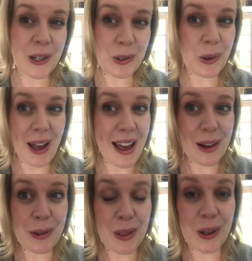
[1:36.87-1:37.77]
cool hack
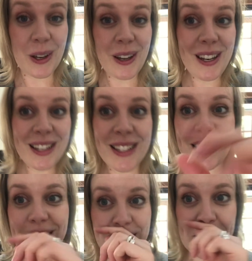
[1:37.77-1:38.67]
with the
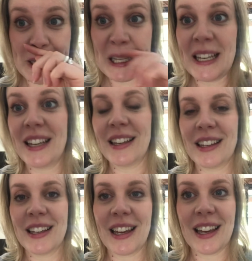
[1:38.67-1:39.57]
curtains.
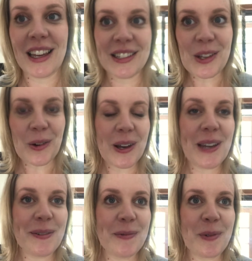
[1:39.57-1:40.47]
So
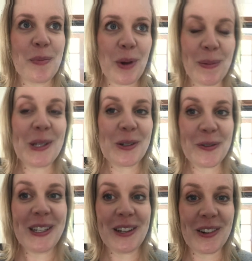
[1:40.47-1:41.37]
I will probably do a
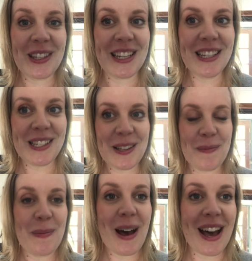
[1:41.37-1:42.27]
video on this,
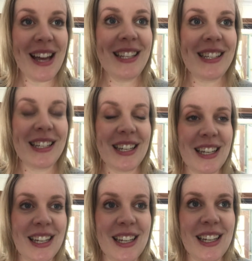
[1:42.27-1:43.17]
but
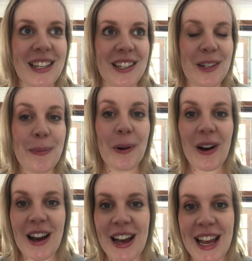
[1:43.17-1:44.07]
you
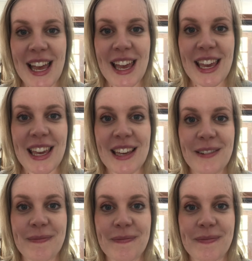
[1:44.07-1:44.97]
buy
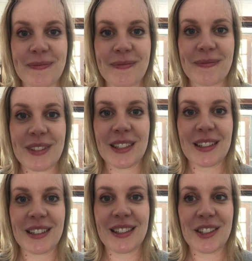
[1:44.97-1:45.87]

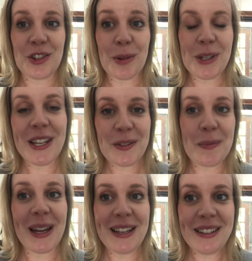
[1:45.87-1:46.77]
drop sheets from
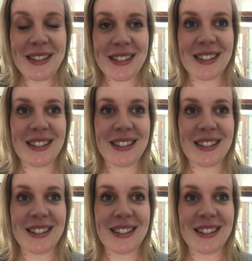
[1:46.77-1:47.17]
Bunnings,